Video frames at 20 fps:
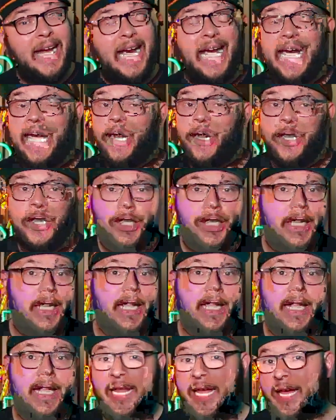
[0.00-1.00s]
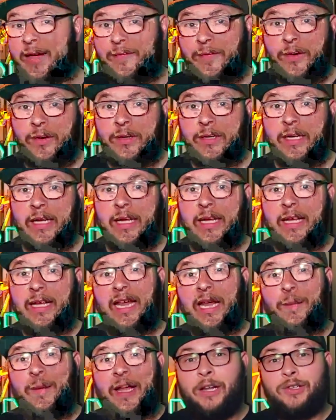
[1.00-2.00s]
energy and effort.
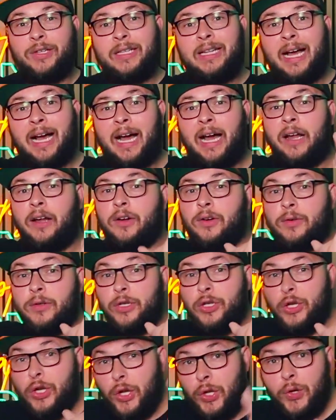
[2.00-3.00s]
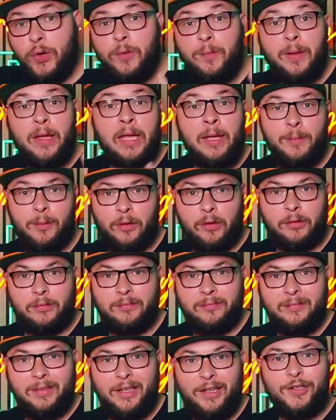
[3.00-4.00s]
And we actually had to hire new people
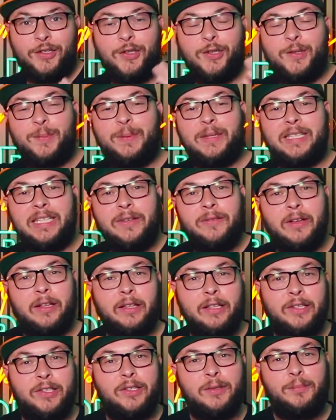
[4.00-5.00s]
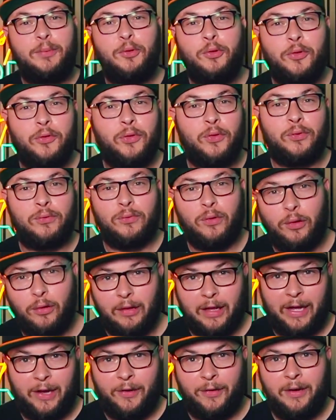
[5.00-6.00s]
to specifically support the
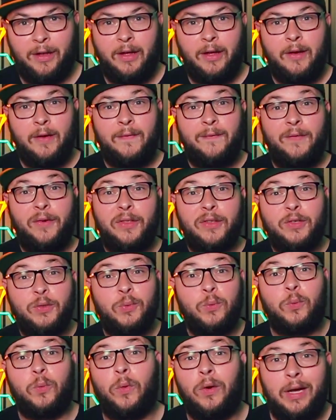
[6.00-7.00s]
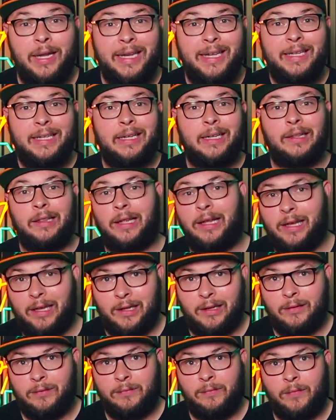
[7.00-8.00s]
rollout for this one
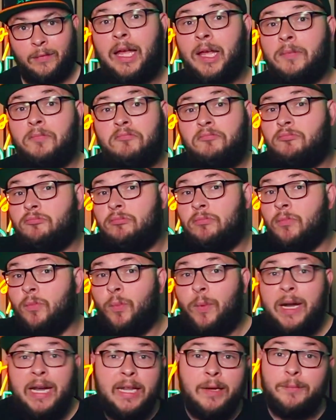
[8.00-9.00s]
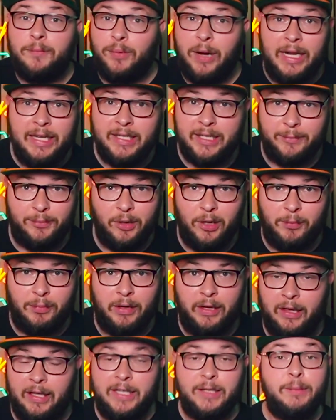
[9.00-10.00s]
client. And we didn't price it
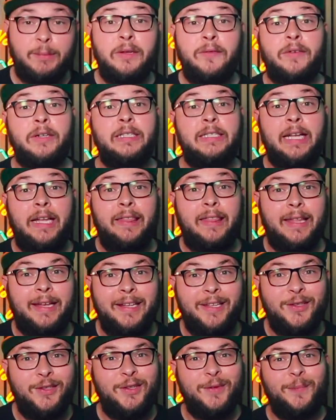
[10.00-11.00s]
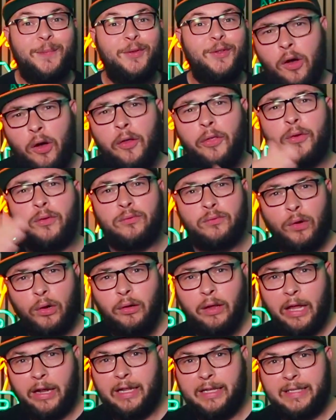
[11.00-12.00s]
appropriately because we'd never done this. On the
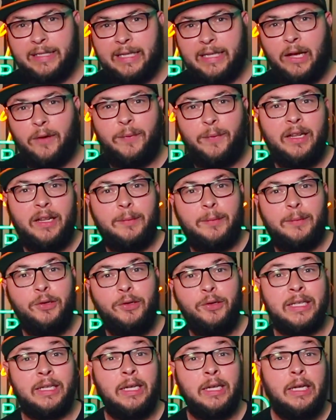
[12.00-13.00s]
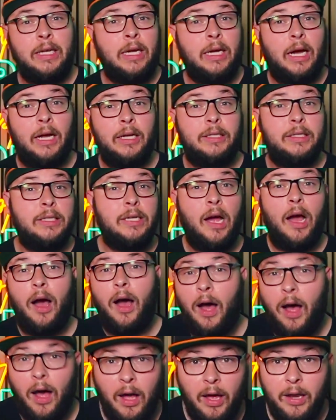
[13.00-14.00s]
rollout itself, we ended up losing a
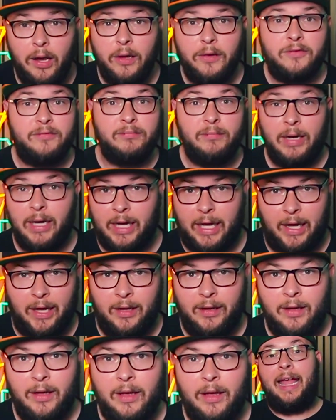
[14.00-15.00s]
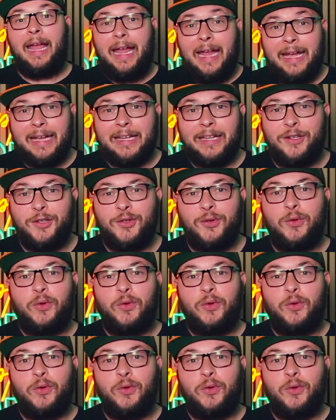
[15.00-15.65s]
ton of money. And